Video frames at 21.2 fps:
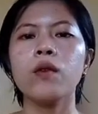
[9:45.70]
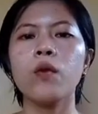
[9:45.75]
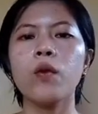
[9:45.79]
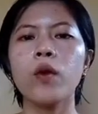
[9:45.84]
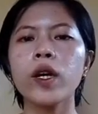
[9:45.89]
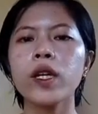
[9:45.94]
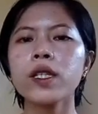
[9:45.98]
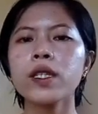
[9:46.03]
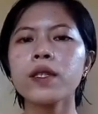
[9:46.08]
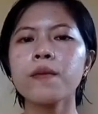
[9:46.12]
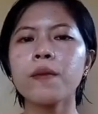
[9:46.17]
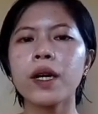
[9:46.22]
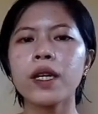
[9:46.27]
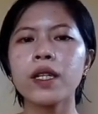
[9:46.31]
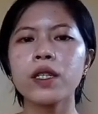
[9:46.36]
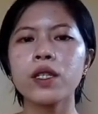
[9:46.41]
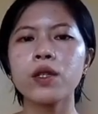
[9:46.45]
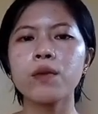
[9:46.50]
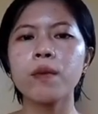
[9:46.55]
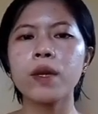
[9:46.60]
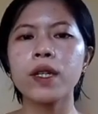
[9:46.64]
Waste
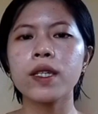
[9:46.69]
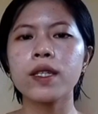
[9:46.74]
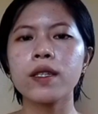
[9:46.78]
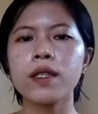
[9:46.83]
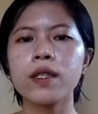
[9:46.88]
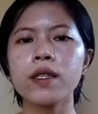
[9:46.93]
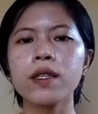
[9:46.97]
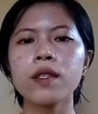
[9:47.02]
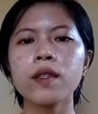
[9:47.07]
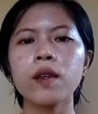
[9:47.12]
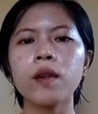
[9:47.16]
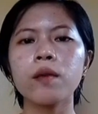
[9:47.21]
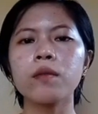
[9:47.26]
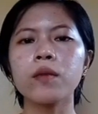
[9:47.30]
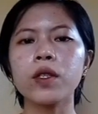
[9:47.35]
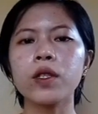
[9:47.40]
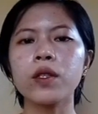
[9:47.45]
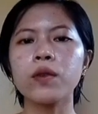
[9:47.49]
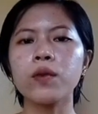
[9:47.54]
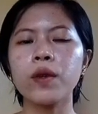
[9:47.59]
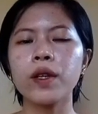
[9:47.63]
management
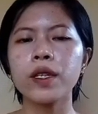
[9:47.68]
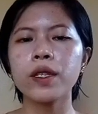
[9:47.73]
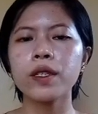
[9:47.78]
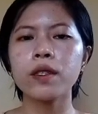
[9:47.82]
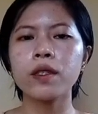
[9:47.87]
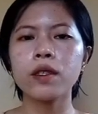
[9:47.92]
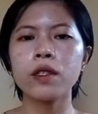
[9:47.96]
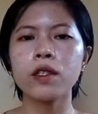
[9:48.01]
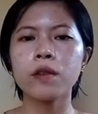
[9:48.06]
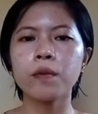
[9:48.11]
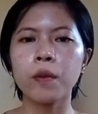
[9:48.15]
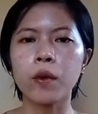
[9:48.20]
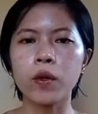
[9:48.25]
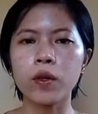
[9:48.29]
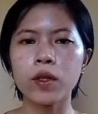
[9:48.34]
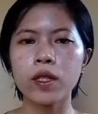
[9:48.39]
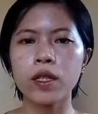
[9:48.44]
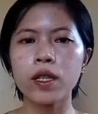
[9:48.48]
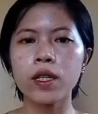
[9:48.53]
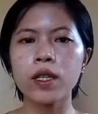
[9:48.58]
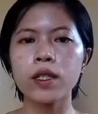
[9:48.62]
system or waste
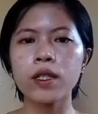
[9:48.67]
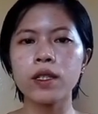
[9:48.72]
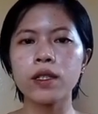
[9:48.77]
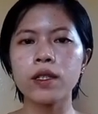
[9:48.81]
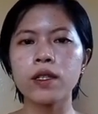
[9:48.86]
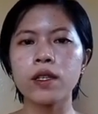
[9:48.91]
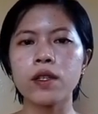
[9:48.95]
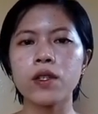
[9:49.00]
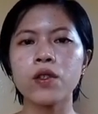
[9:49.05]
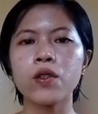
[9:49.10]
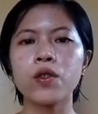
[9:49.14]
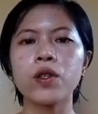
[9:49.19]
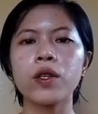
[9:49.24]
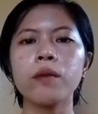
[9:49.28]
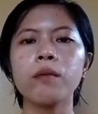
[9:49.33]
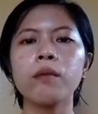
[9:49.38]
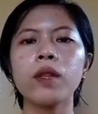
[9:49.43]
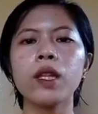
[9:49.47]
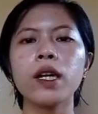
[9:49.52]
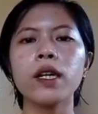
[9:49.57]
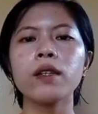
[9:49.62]
disposal is a
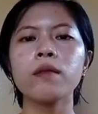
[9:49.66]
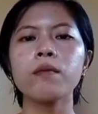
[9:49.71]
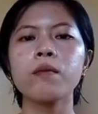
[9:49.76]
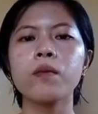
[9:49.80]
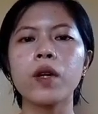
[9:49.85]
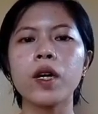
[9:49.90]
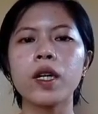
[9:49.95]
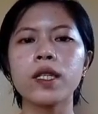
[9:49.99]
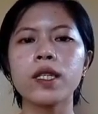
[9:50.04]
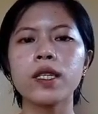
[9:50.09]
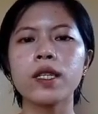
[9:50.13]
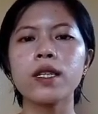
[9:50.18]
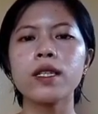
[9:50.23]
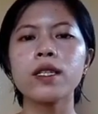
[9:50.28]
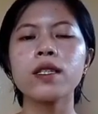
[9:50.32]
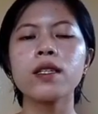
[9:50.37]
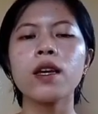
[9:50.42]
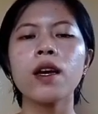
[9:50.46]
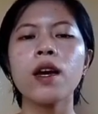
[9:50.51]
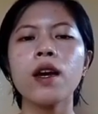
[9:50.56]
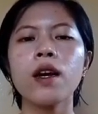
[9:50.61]
streamlined
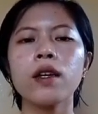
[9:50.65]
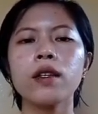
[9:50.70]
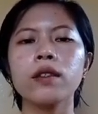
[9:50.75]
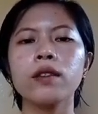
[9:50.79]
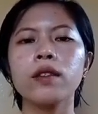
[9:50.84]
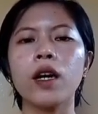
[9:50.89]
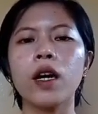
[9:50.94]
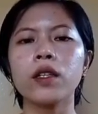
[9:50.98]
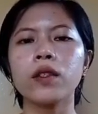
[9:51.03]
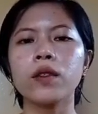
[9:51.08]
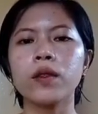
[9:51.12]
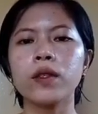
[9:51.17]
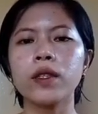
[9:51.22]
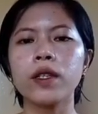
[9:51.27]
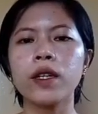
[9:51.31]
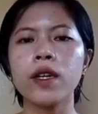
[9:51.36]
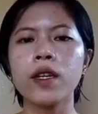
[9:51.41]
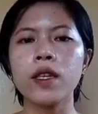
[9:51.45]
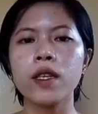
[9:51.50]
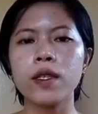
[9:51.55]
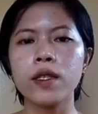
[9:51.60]
process that
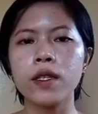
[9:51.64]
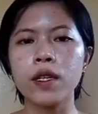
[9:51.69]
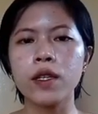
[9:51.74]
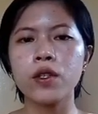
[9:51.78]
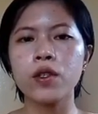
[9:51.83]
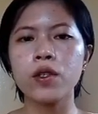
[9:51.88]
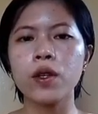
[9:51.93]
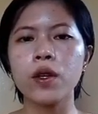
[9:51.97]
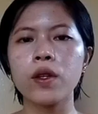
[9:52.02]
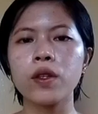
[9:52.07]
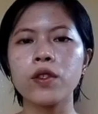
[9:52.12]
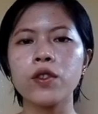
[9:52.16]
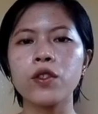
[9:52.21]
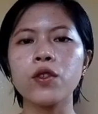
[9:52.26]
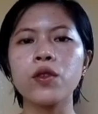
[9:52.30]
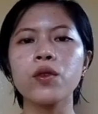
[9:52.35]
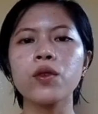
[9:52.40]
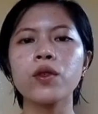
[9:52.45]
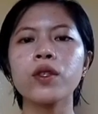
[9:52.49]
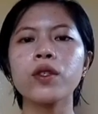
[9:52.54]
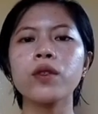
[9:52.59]
organizations
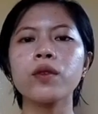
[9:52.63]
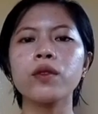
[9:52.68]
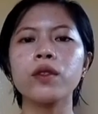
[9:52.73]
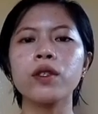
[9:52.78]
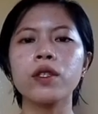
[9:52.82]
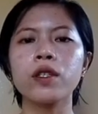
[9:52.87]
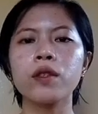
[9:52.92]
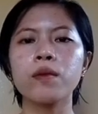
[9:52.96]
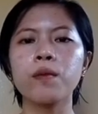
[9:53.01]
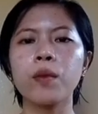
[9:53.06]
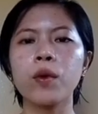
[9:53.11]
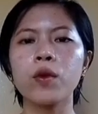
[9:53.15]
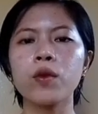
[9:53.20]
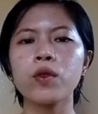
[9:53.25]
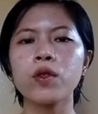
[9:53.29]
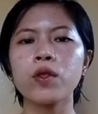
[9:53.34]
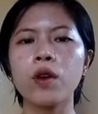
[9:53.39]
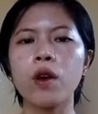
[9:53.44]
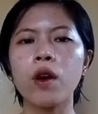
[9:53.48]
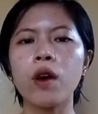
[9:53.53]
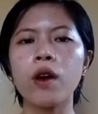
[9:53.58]
use to
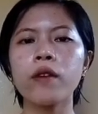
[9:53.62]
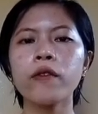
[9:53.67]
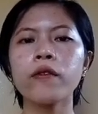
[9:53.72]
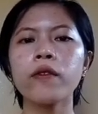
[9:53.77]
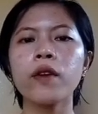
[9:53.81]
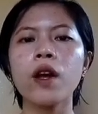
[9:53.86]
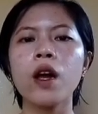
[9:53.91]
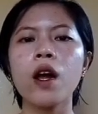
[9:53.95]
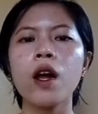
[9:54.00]
dispose of,